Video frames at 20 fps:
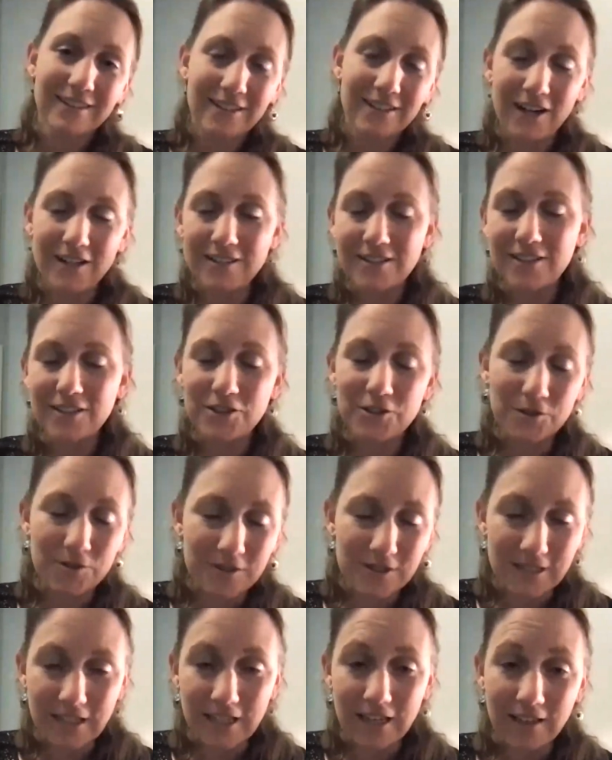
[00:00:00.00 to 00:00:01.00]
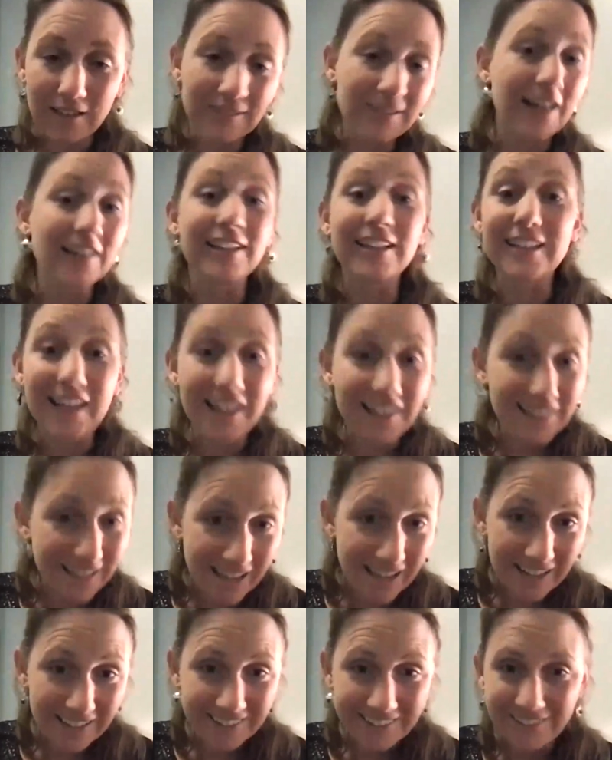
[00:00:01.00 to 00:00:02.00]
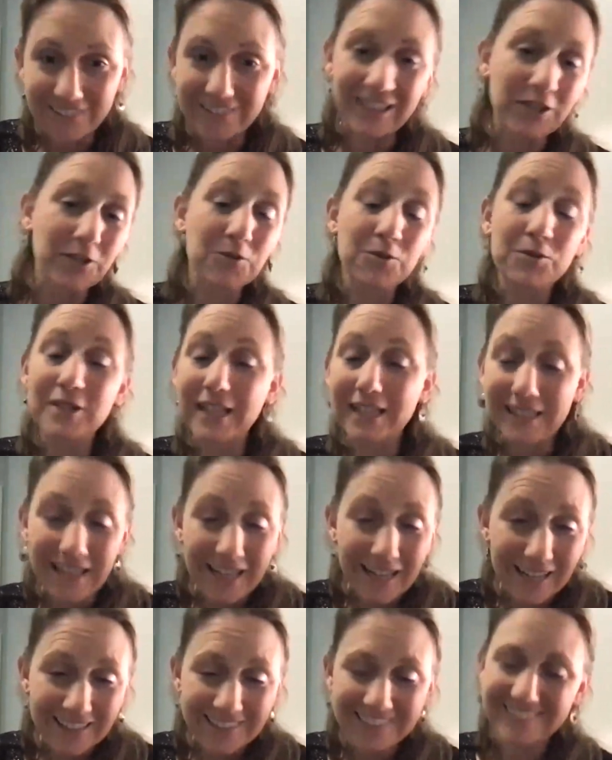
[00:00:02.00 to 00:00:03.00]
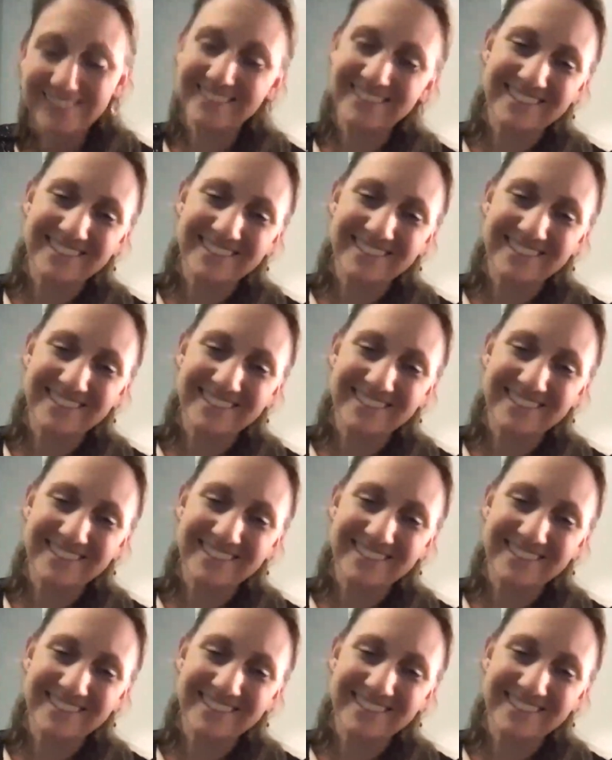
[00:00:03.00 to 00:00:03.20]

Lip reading: constitutes singing la la la la, or like ooh la la,